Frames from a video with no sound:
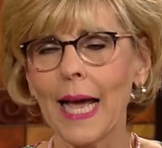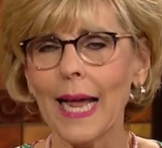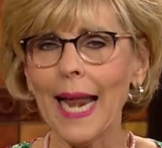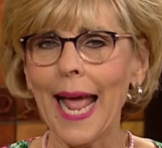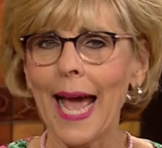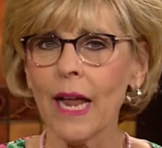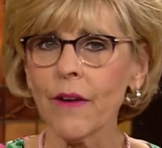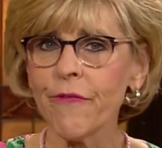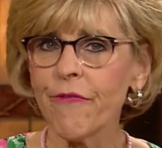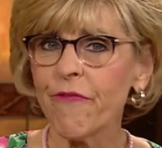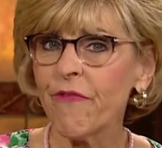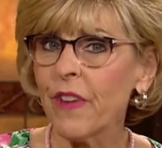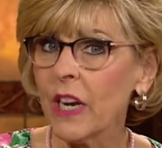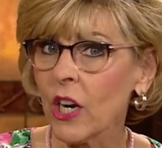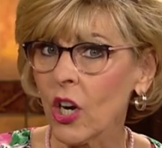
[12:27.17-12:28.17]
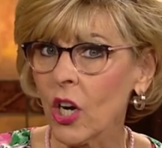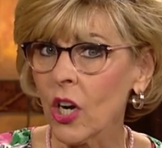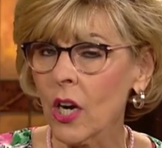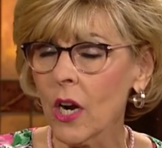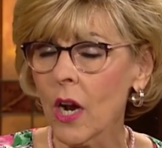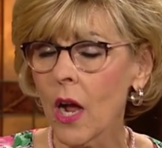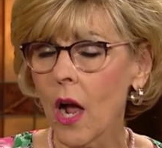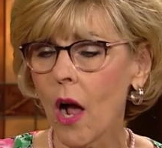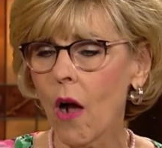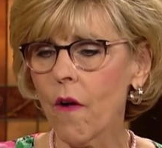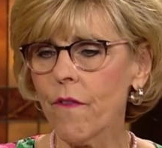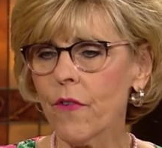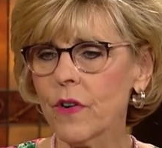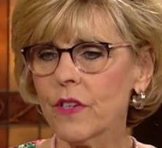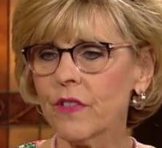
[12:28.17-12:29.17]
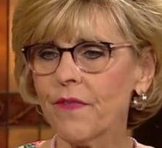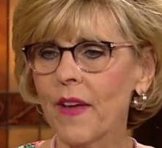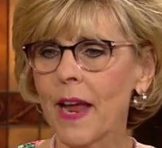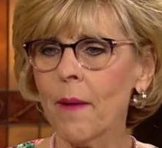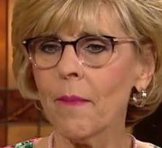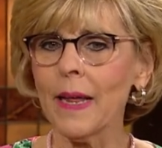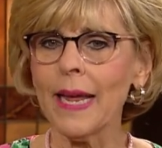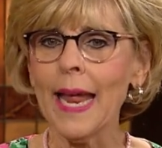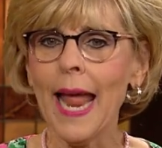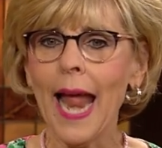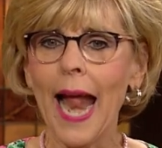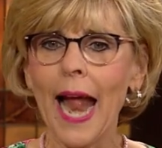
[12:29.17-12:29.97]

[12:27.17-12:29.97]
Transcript: He got out of fear right. over his family.